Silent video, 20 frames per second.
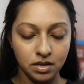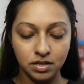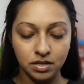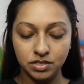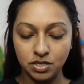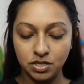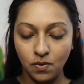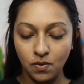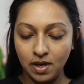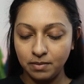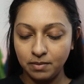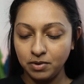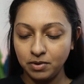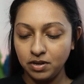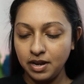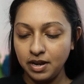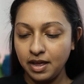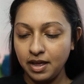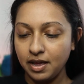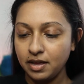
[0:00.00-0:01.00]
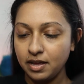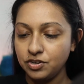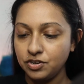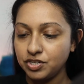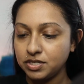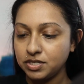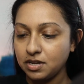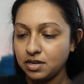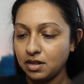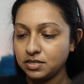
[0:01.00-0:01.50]
So I'm gonna add
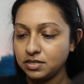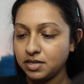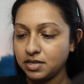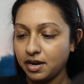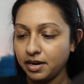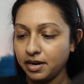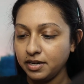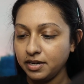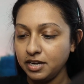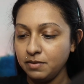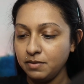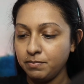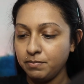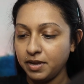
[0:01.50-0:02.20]
just a tiny